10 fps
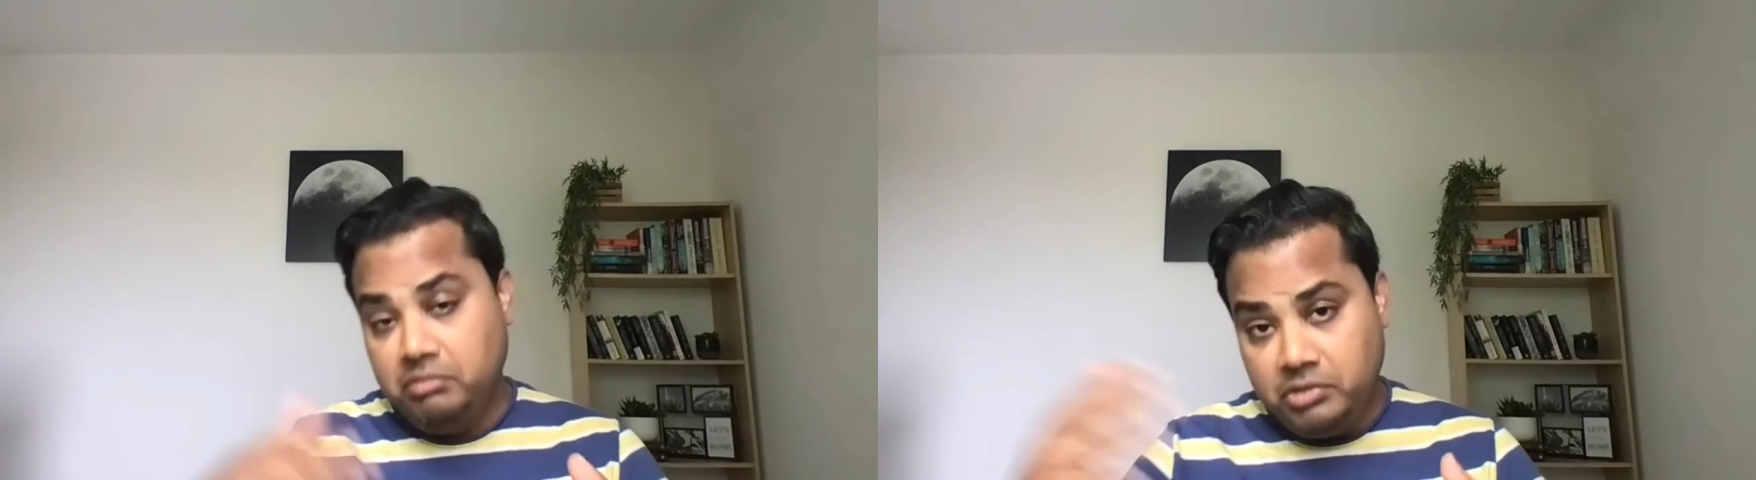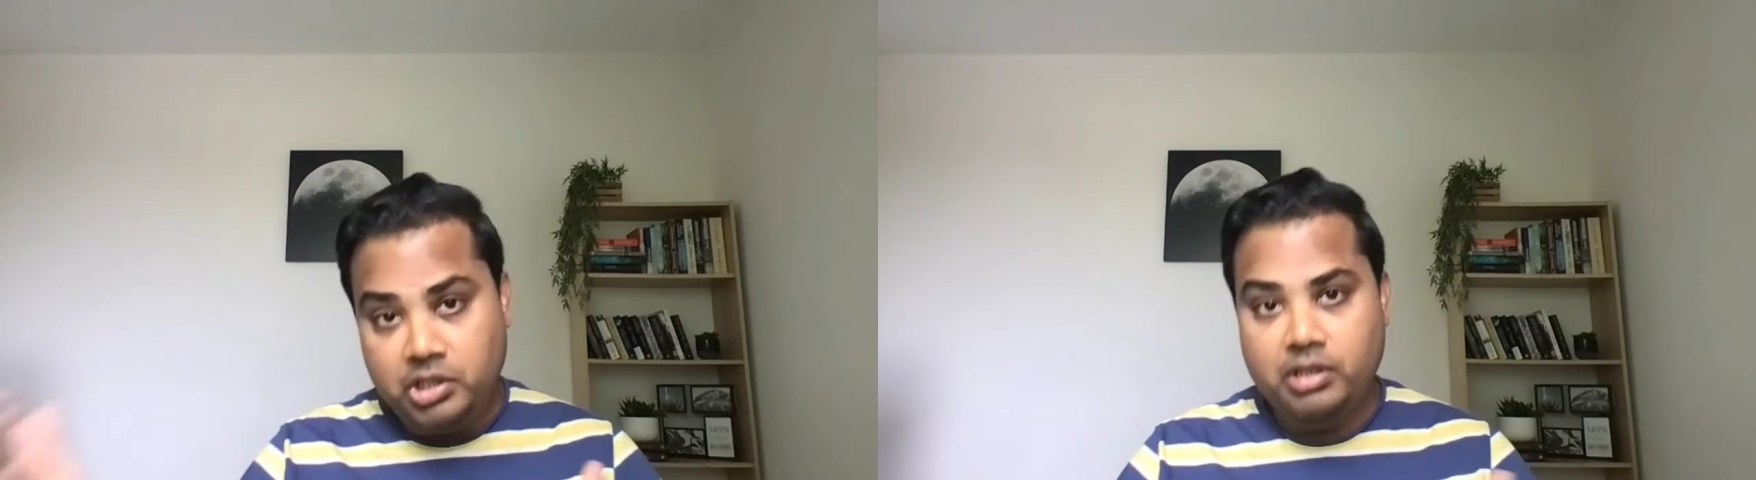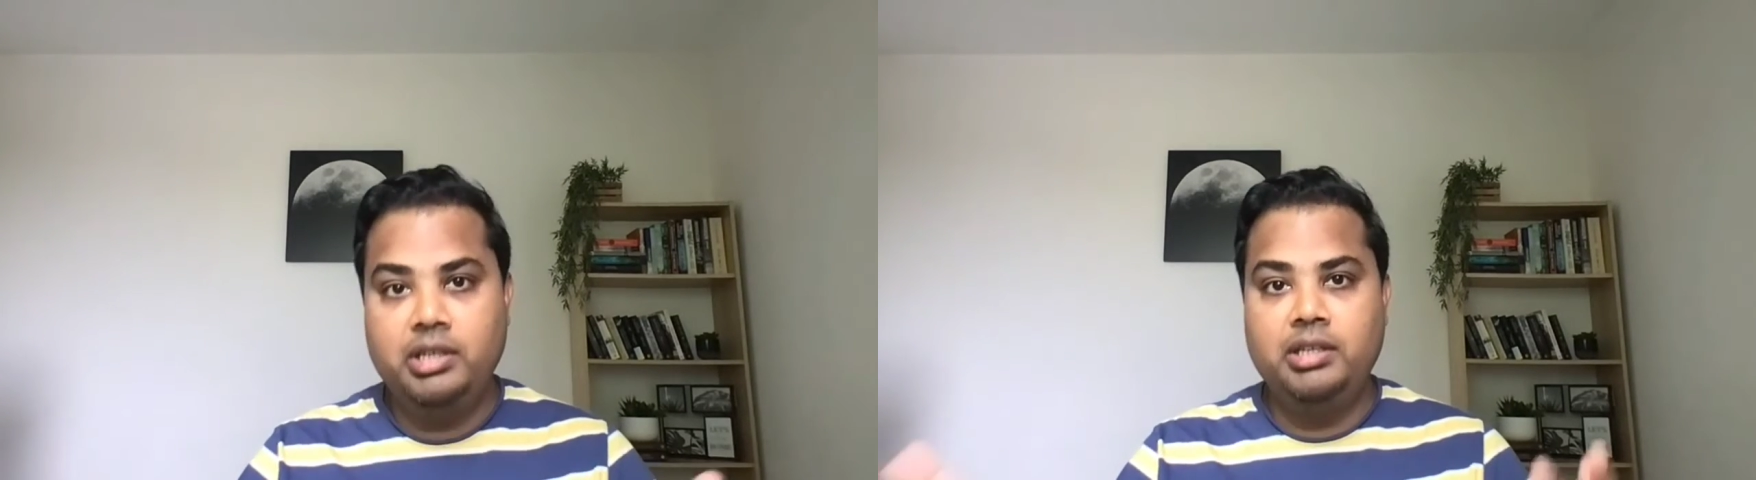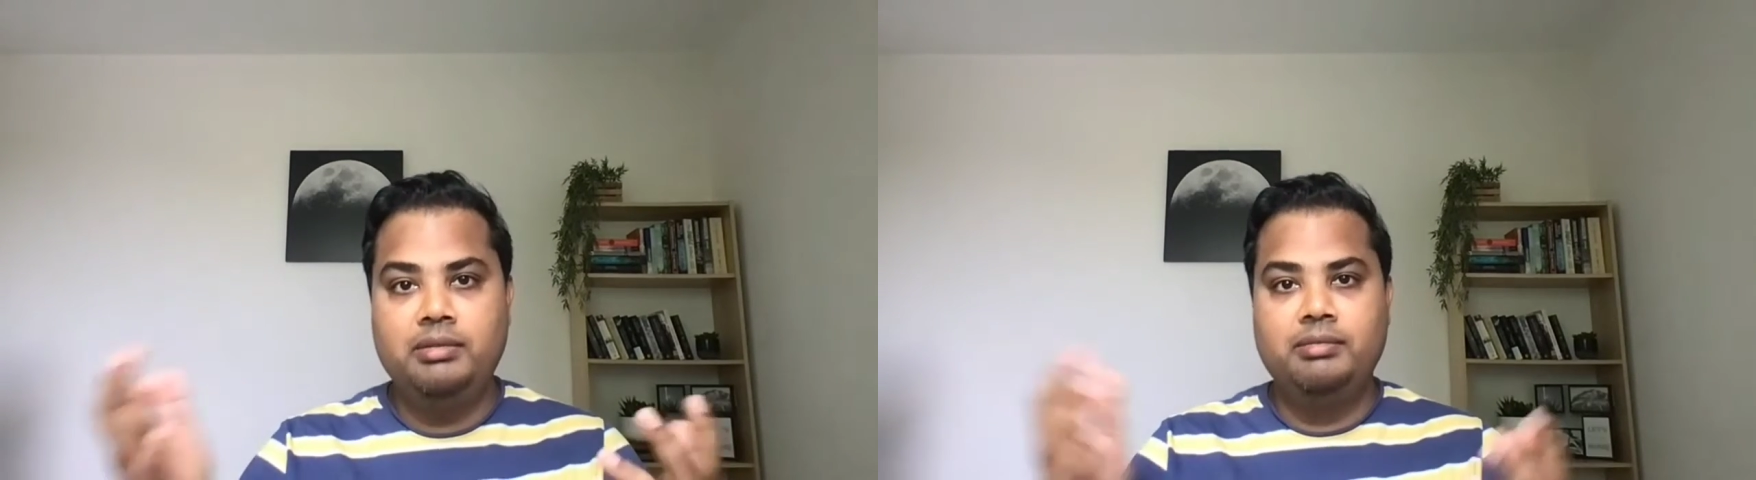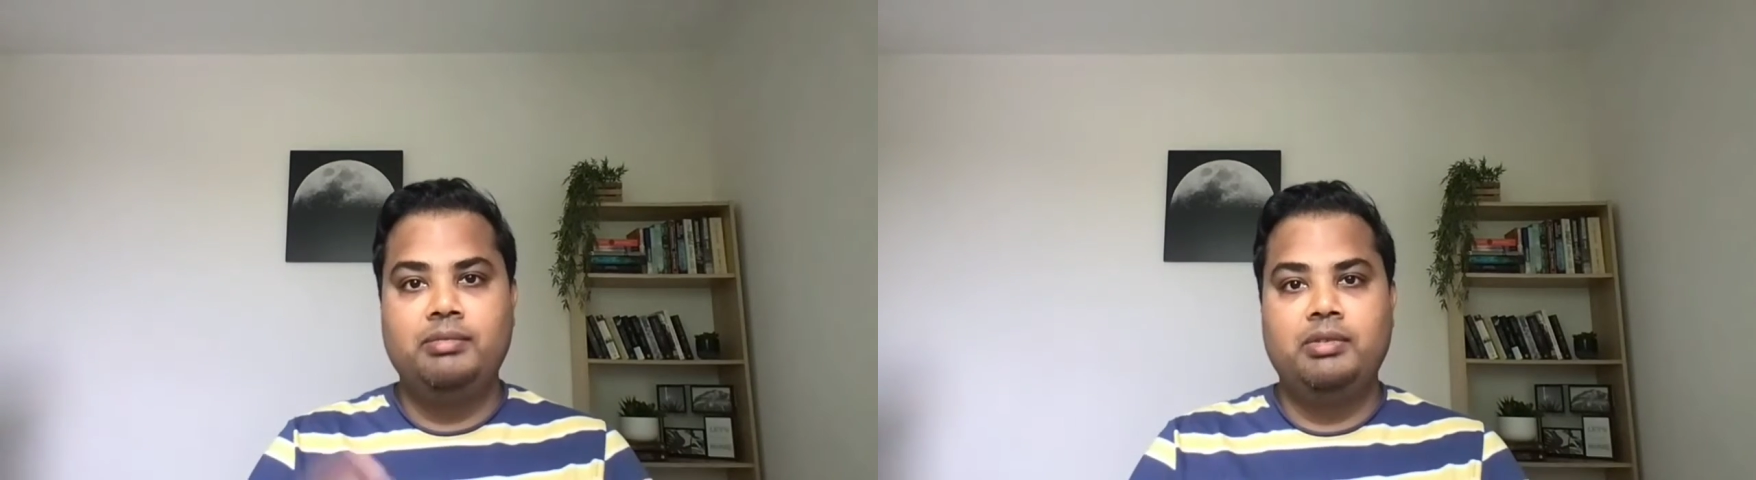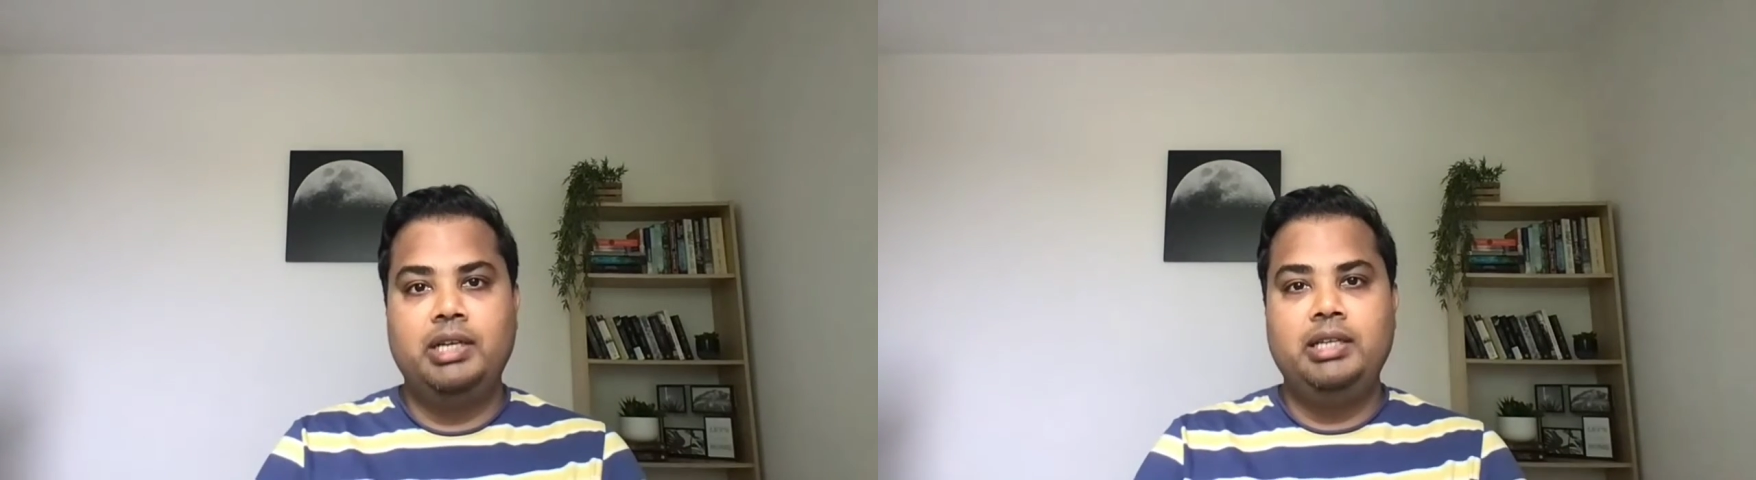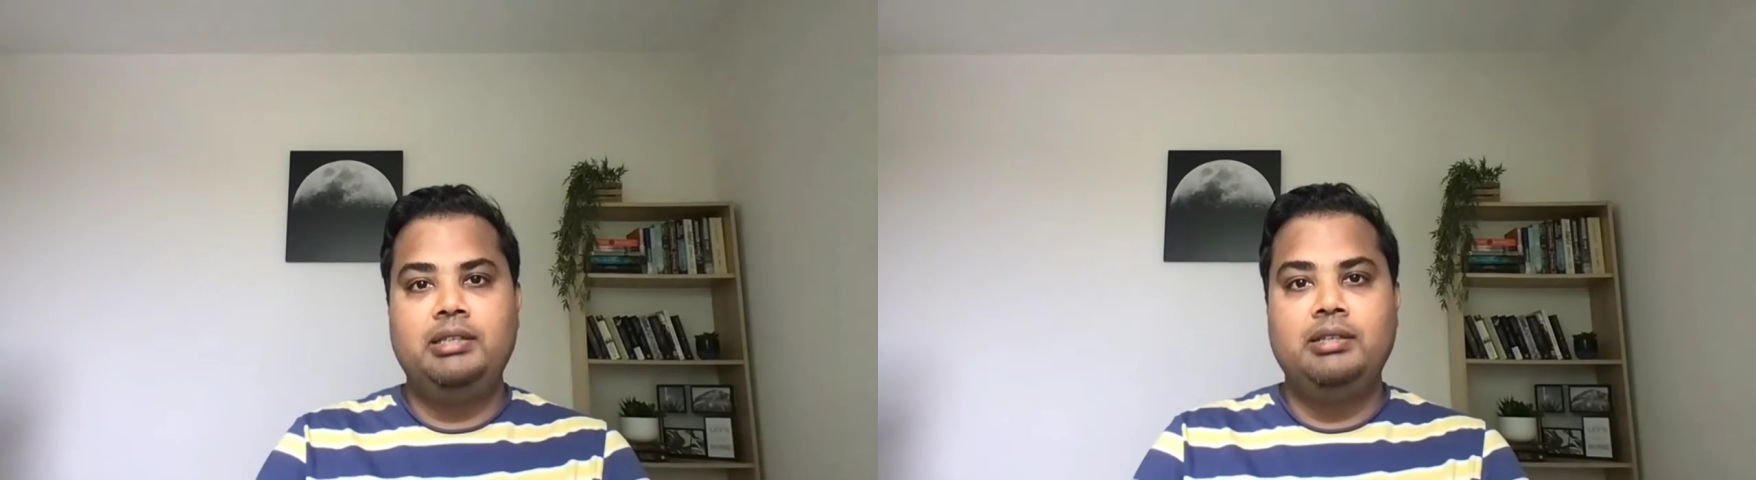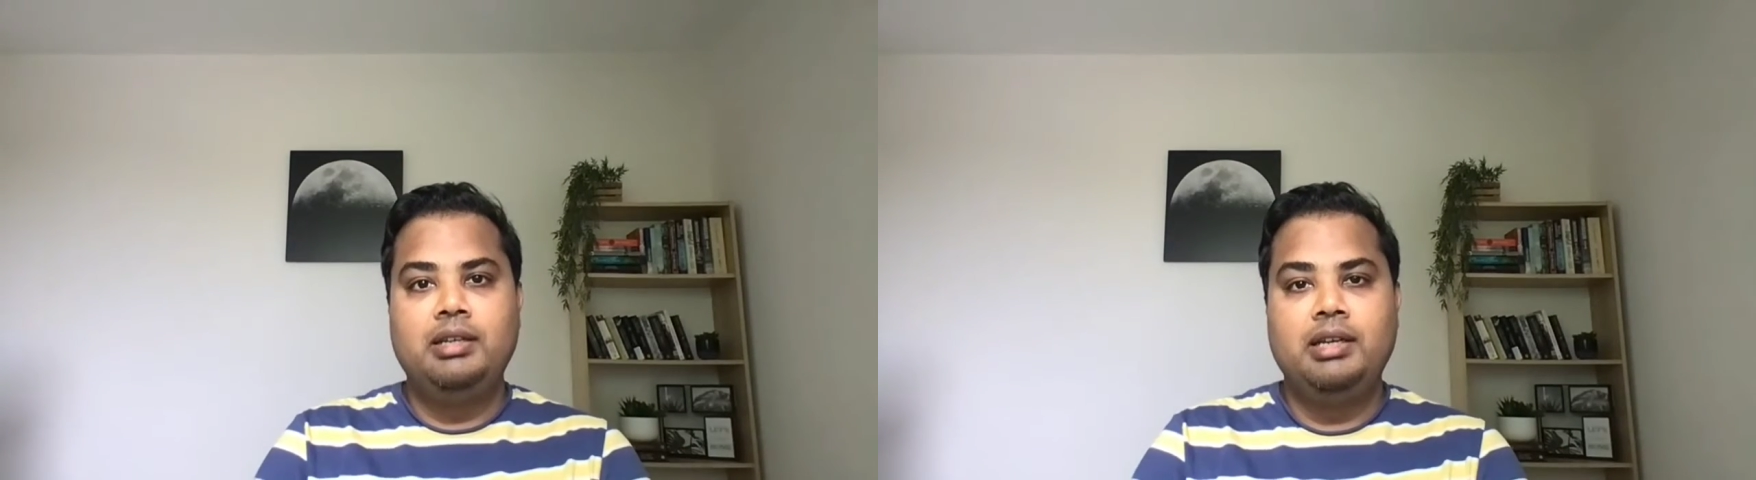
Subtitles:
journey, right?